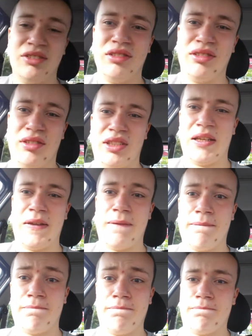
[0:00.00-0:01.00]
it on.
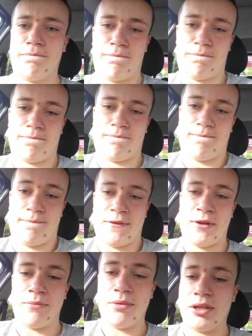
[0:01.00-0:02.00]

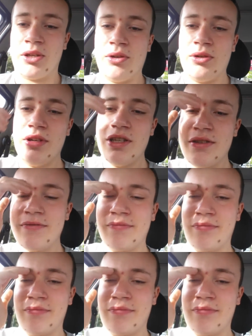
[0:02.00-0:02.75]
Could be good.